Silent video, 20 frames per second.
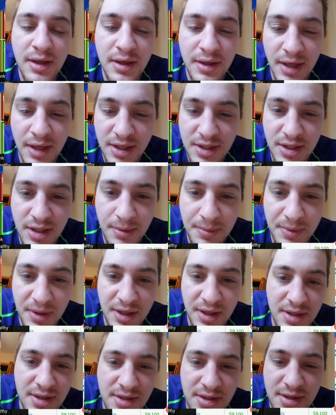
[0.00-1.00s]
Next up
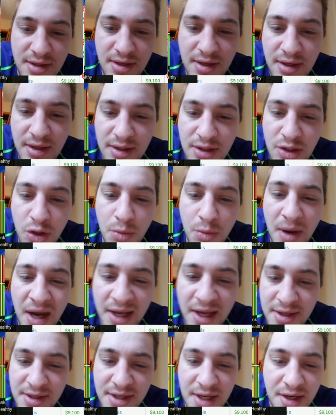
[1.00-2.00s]
is
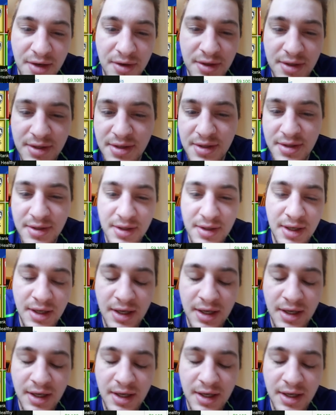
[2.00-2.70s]
Tobias Harris.